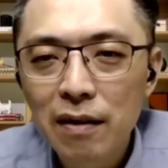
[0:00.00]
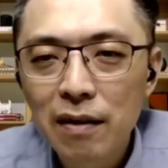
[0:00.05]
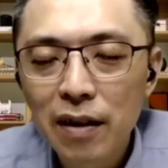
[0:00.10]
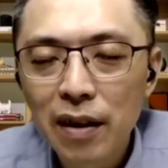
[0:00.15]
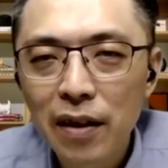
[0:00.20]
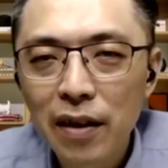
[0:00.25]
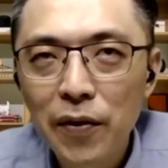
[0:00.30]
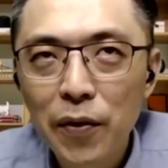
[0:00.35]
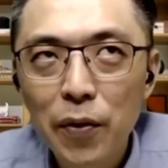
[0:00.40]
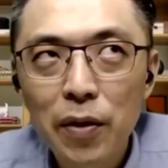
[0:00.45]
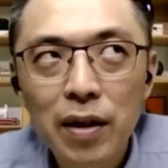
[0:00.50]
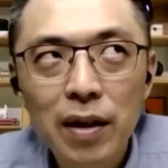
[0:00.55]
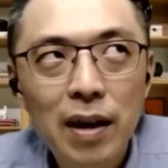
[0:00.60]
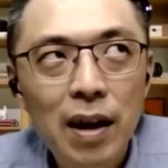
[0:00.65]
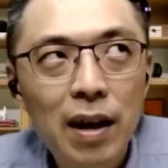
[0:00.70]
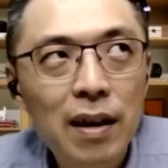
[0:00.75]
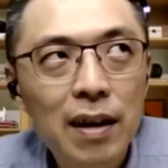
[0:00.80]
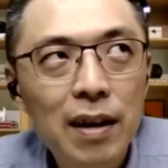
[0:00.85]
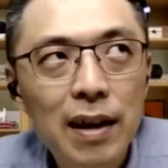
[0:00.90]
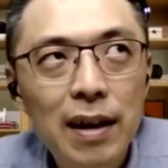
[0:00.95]
If you want to
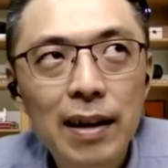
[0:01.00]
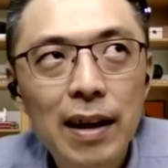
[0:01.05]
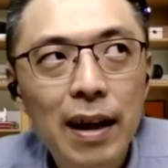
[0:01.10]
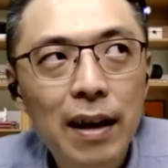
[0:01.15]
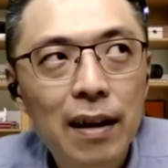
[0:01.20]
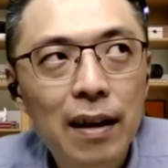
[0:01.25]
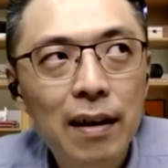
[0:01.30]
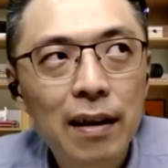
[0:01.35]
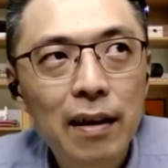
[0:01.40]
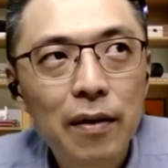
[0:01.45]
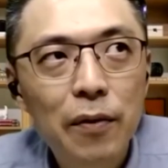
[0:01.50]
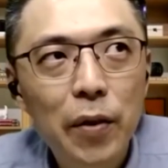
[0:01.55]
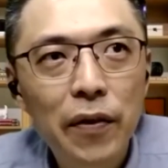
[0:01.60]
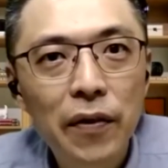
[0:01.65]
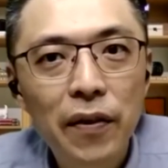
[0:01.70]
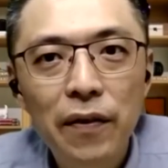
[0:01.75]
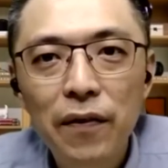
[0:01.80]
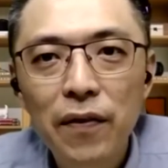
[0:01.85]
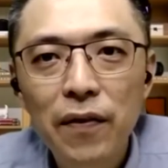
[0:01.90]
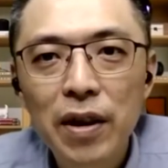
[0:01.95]
calculate that with
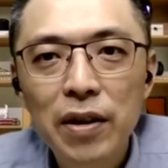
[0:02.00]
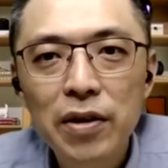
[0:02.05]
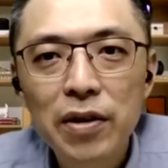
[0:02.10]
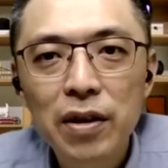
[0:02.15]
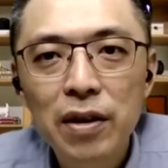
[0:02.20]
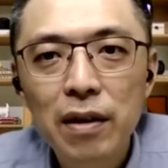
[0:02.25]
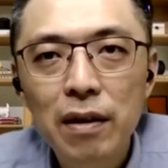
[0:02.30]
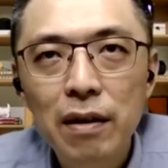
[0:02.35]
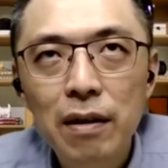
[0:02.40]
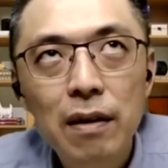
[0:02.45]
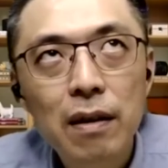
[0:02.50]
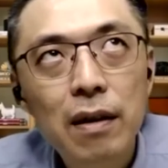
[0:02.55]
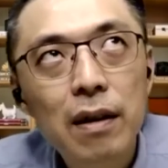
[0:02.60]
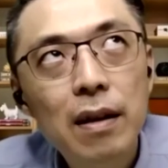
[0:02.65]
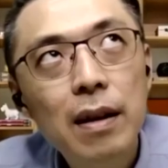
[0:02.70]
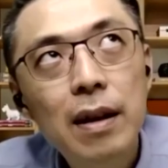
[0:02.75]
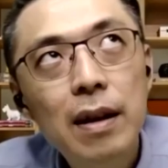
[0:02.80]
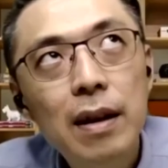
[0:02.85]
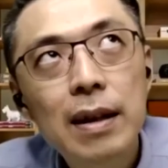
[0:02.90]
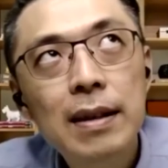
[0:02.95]
inflation,
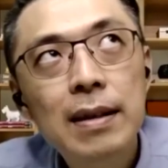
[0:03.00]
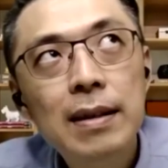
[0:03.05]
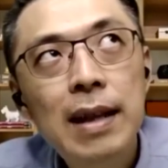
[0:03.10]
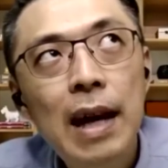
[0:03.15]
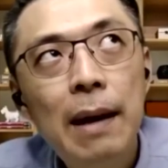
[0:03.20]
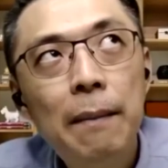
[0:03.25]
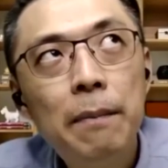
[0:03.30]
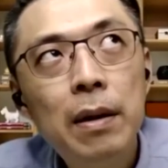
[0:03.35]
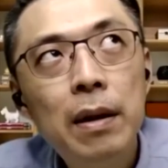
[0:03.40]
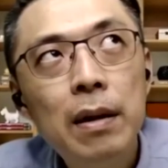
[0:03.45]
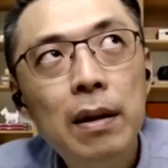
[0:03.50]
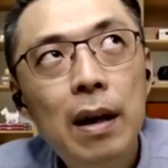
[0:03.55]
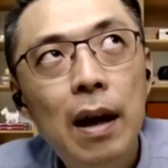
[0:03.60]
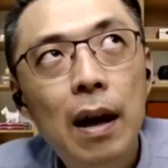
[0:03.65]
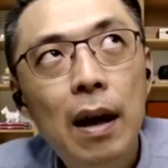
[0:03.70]
it's double.